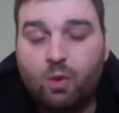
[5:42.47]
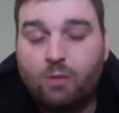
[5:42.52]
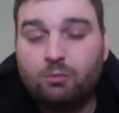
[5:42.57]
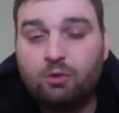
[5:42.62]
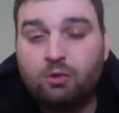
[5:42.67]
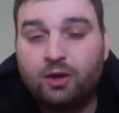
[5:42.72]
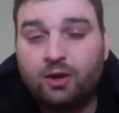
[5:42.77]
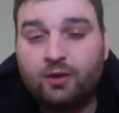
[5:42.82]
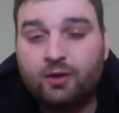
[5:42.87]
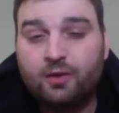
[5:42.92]

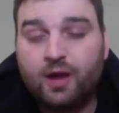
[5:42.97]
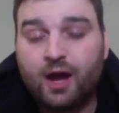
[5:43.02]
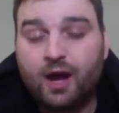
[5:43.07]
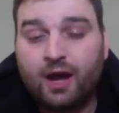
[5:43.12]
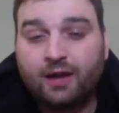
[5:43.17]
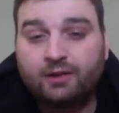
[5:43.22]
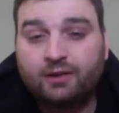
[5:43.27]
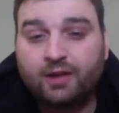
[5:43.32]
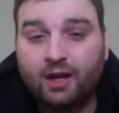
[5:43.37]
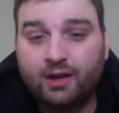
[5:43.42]
player that
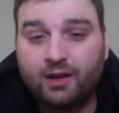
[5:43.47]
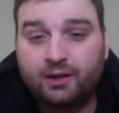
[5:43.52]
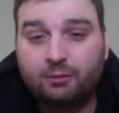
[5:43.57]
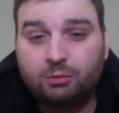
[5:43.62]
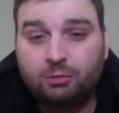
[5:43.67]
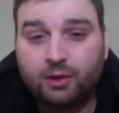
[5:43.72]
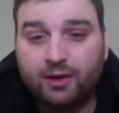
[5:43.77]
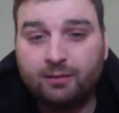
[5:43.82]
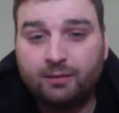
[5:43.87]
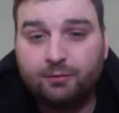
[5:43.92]
I got to give
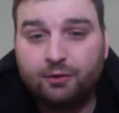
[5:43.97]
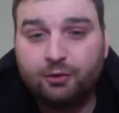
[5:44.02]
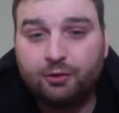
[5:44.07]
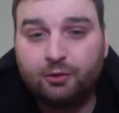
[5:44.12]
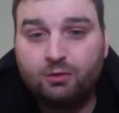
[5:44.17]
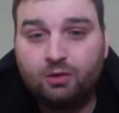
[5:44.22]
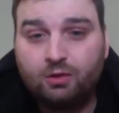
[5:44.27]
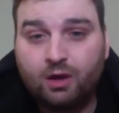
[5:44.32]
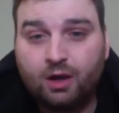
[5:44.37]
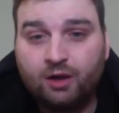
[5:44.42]
blame
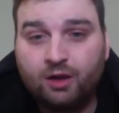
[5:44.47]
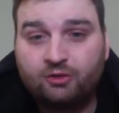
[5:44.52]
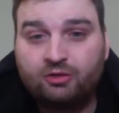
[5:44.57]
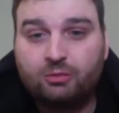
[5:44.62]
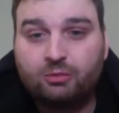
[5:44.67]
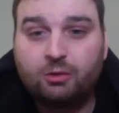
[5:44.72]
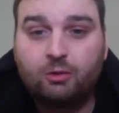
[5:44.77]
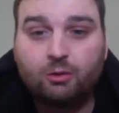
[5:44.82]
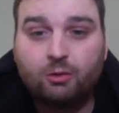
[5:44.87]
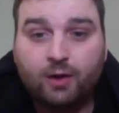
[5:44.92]
to,
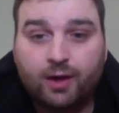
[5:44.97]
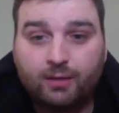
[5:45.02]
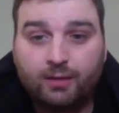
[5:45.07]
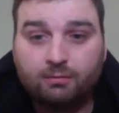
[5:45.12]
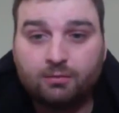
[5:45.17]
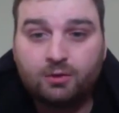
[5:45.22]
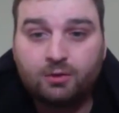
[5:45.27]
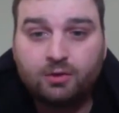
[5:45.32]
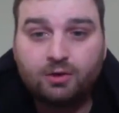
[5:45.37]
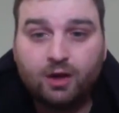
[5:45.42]
Jimmy
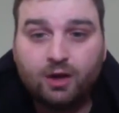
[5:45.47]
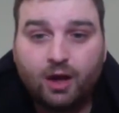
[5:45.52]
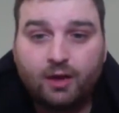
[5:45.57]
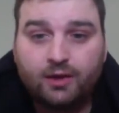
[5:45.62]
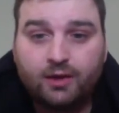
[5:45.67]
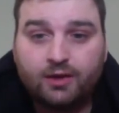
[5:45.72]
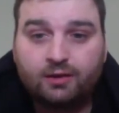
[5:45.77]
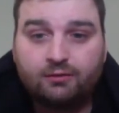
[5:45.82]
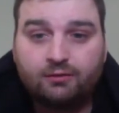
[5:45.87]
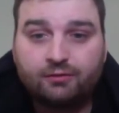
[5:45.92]
Graham. I
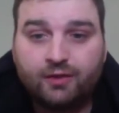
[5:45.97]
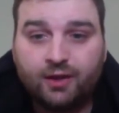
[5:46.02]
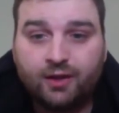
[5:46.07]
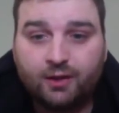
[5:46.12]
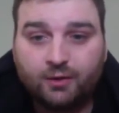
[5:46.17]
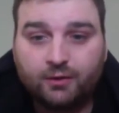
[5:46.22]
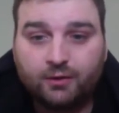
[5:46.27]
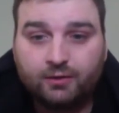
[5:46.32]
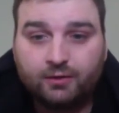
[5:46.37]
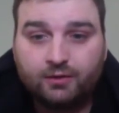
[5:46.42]
think he
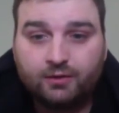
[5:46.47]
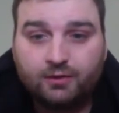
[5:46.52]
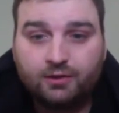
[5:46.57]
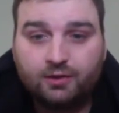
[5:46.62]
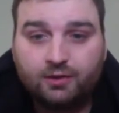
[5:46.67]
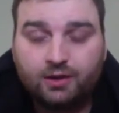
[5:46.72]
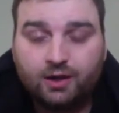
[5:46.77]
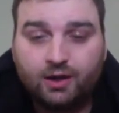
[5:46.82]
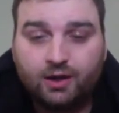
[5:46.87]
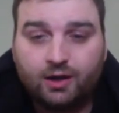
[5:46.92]
failed
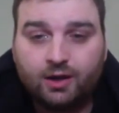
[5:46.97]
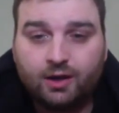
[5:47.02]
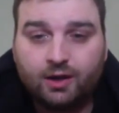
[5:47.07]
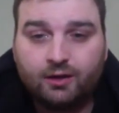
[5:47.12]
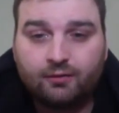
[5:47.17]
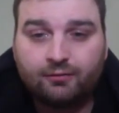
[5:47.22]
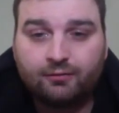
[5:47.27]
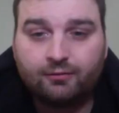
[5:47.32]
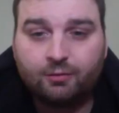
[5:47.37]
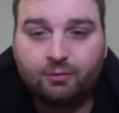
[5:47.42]

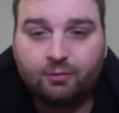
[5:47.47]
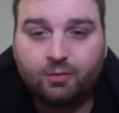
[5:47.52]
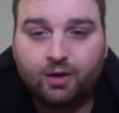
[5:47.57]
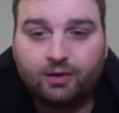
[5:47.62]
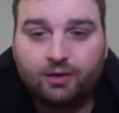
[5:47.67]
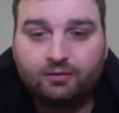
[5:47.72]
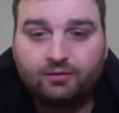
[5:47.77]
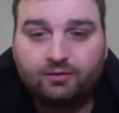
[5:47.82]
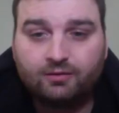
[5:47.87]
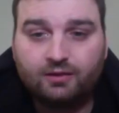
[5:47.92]
from
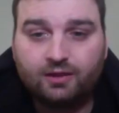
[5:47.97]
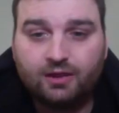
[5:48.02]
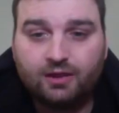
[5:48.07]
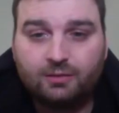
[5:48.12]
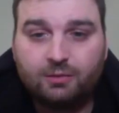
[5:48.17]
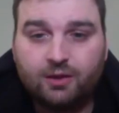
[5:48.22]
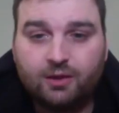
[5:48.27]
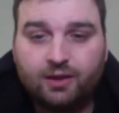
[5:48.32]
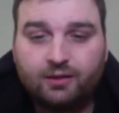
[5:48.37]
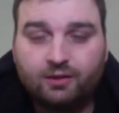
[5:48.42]
what he
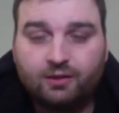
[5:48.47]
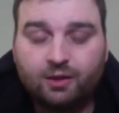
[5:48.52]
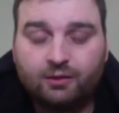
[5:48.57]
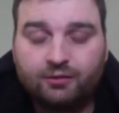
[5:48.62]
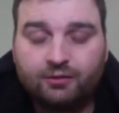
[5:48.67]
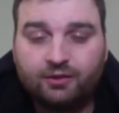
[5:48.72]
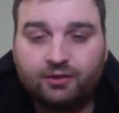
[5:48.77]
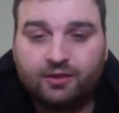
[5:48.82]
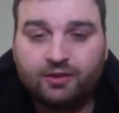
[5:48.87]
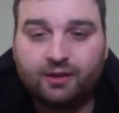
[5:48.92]
played on
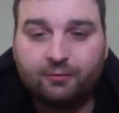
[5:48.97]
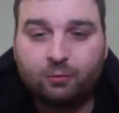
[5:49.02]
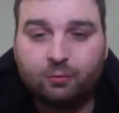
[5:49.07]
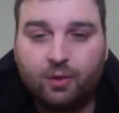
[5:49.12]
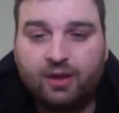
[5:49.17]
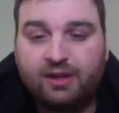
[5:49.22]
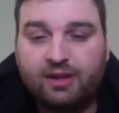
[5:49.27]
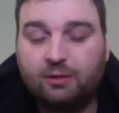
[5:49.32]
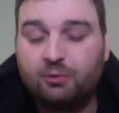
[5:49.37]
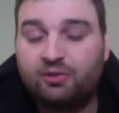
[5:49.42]
Sunday.
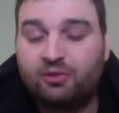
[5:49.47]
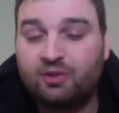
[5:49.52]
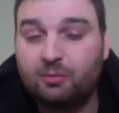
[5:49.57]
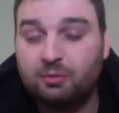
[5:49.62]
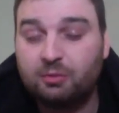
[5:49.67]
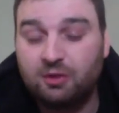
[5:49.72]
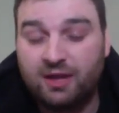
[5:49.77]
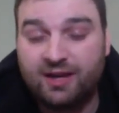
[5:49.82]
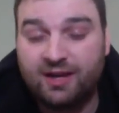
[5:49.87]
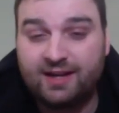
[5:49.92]
He was
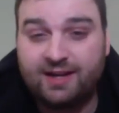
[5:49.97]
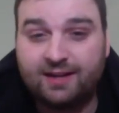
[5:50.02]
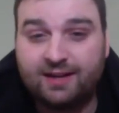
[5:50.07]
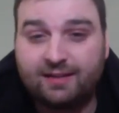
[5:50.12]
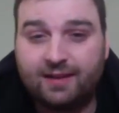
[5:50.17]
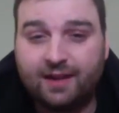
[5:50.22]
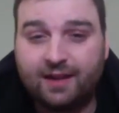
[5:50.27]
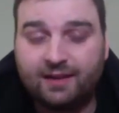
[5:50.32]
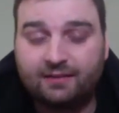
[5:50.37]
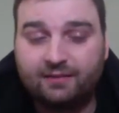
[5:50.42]
complaining
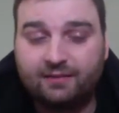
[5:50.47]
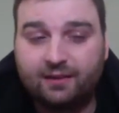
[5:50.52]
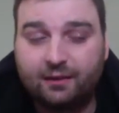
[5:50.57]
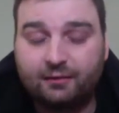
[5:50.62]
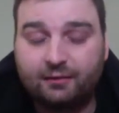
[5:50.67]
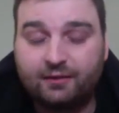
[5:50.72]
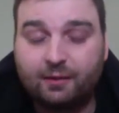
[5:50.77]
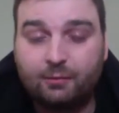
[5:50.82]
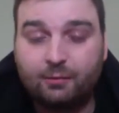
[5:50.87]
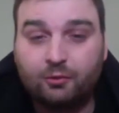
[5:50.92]
that
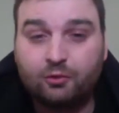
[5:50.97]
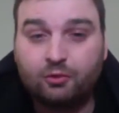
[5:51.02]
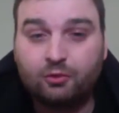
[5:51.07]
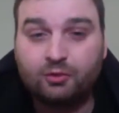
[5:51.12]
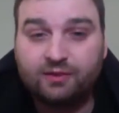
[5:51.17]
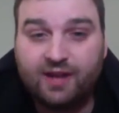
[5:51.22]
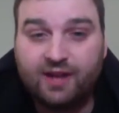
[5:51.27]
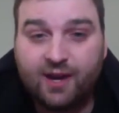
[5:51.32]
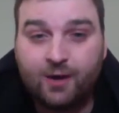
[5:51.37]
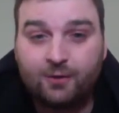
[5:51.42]
his numbers were
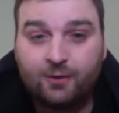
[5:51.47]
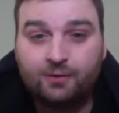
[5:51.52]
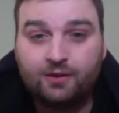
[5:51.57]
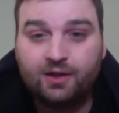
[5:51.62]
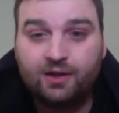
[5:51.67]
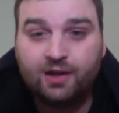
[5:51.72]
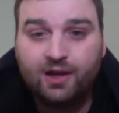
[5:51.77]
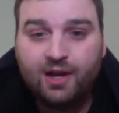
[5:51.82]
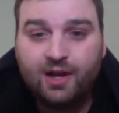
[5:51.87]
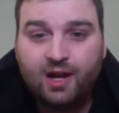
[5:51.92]
down.
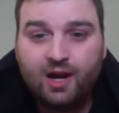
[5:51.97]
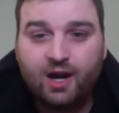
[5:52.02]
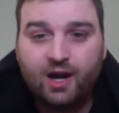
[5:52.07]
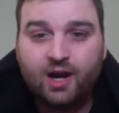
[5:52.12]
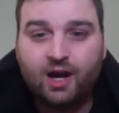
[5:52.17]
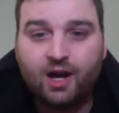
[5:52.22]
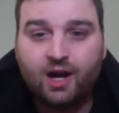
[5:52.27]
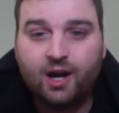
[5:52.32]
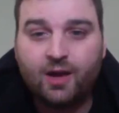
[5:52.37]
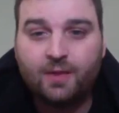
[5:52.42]

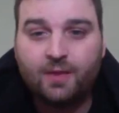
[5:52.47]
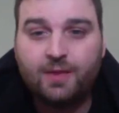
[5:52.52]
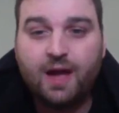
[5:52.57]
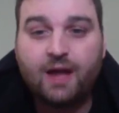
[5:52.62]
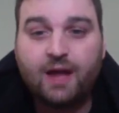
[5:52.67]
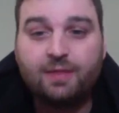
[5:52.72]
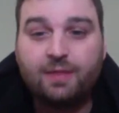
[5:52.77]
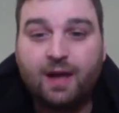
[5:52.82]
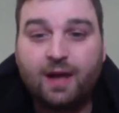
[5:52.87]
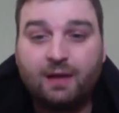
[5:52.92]

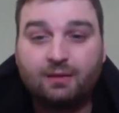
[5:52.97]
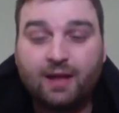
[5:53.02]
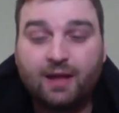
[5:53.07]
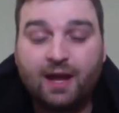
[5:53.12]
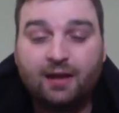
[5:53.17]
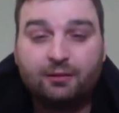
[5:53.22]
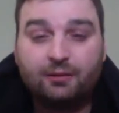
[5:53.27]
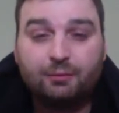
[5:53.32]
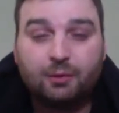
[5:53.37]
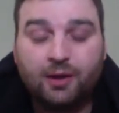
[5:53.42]
That
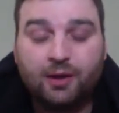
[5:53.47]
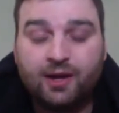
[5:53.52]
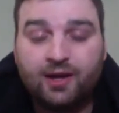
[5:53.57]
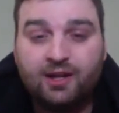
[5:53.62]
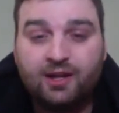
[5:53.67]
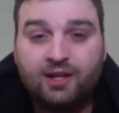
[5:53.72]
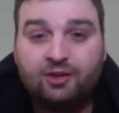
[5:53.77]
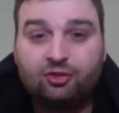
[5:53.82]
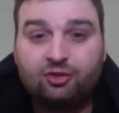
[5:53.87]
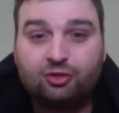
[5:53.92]
last play,
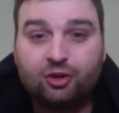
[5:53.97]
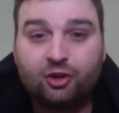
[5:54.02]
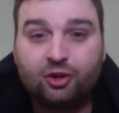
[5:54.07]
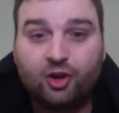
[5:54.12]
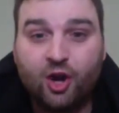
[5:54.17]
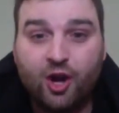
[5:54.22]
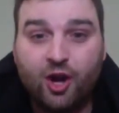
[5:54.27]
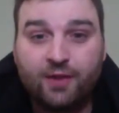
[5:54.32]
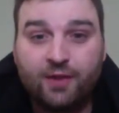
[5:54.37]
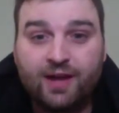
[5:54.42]
he should have
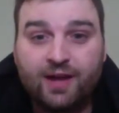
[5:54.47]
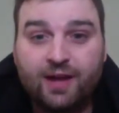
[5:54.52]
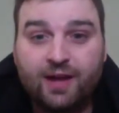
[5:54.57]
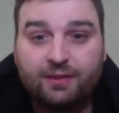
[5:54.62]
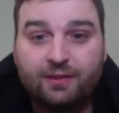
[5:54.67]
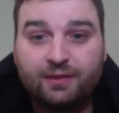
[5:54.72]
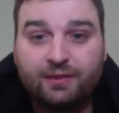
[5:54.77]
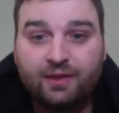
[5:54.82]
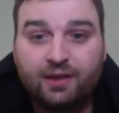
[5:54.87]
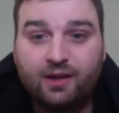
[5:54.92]
caught that
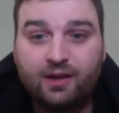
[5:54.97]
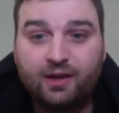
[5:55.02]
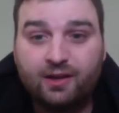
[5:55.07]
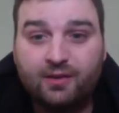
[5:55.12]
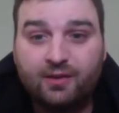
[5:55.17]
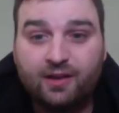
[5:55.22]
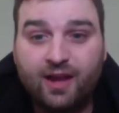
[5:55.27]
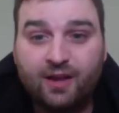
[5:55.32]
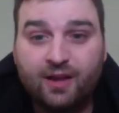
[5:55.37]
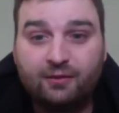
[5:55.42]
in
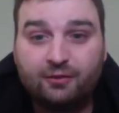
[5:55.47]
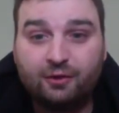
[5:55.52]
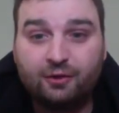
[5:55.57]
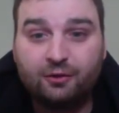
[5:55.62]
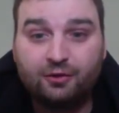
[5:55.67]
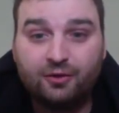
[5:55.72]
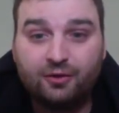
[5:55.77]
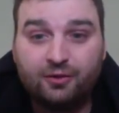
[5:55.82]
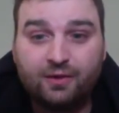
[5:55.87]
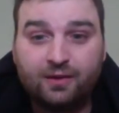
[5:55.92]
the end zone.
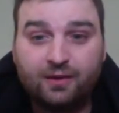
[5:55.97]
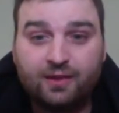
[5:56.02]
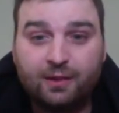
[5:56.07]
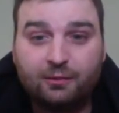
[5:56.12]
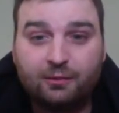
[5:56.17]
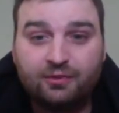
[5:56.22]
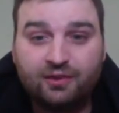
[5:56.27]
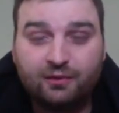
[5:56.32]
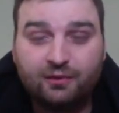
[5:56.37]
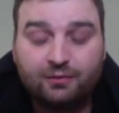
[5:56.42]
Do you think that
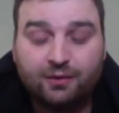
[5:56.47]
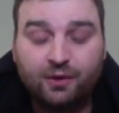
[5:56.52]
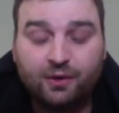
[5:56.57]
was his fault?